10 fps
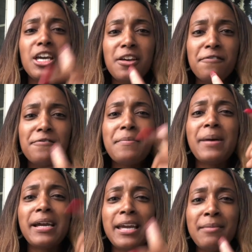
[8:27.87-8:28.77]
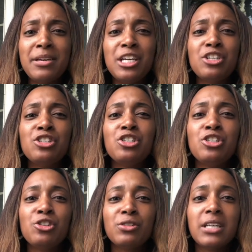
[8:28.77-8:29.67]
if Miami is
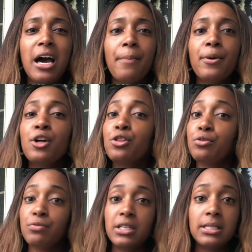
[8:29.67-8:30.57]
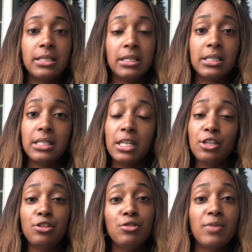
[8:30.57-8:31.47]
your top three cities in the
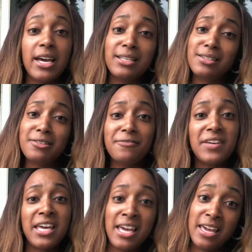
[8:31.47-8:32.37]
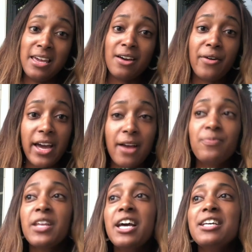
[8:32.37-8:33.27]
U.S. of A. Okay,
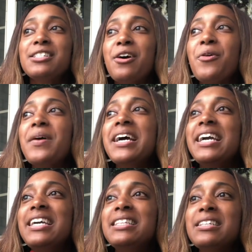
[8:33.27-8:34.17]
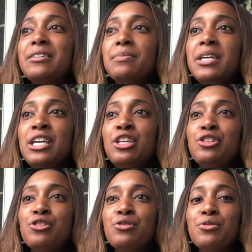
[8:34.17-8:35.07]
so he took me
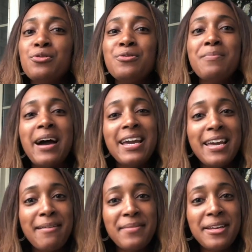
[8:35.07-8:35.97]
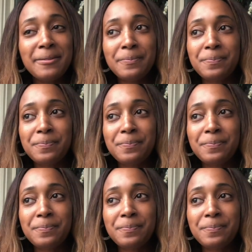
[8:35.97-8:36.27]
to Miami,